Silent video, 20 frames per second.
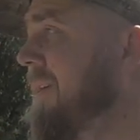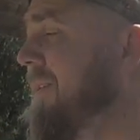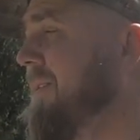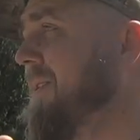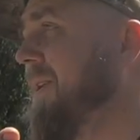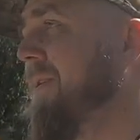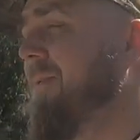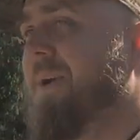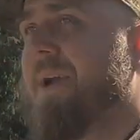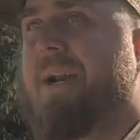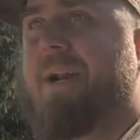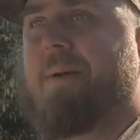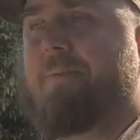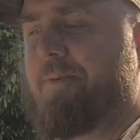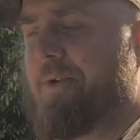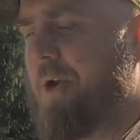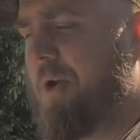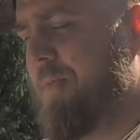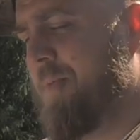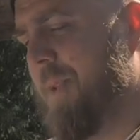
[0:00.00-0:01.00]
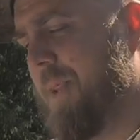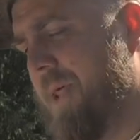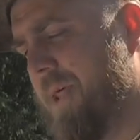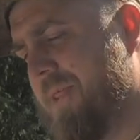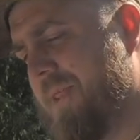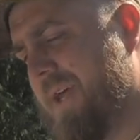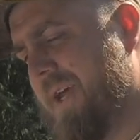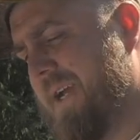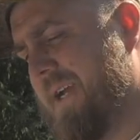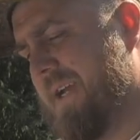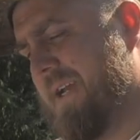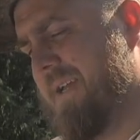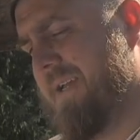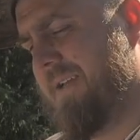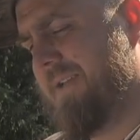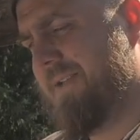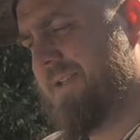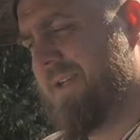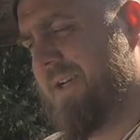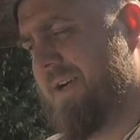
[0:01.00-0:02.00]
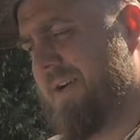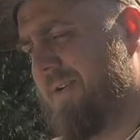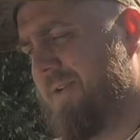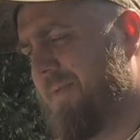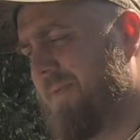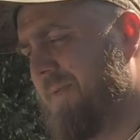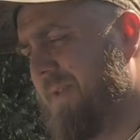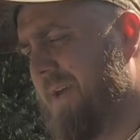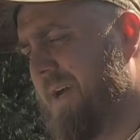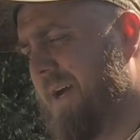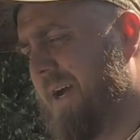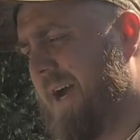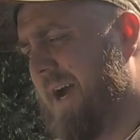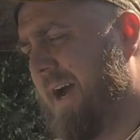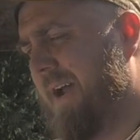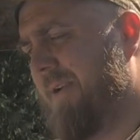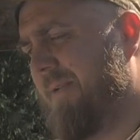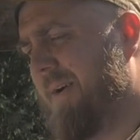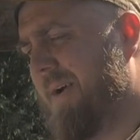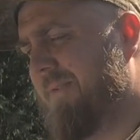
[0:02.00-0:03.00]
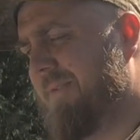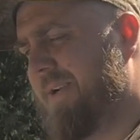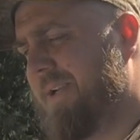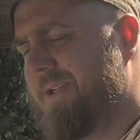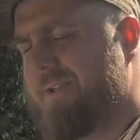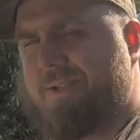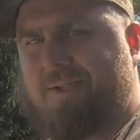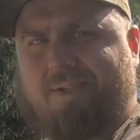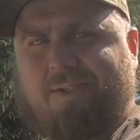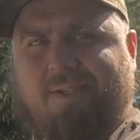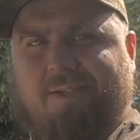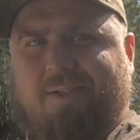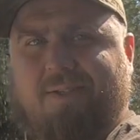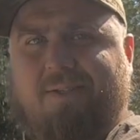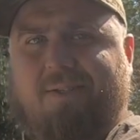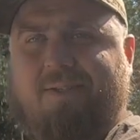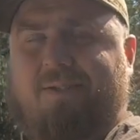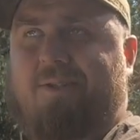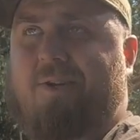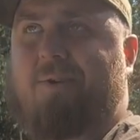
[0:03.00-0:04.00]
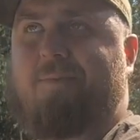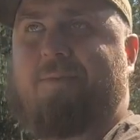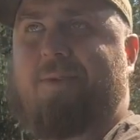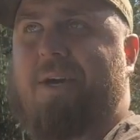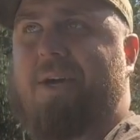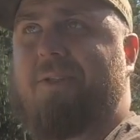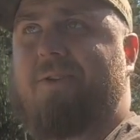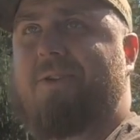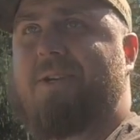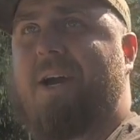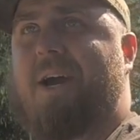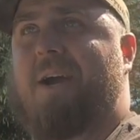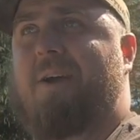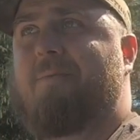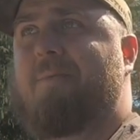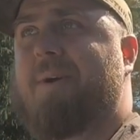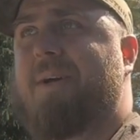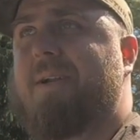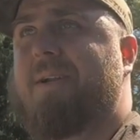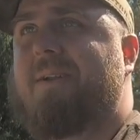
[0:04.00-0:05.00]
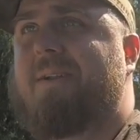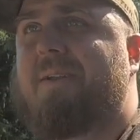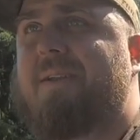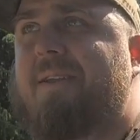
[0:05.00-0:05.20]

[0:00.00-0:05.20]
So we ended up tubing the thing. So I don't know why we just tubed the other tire, but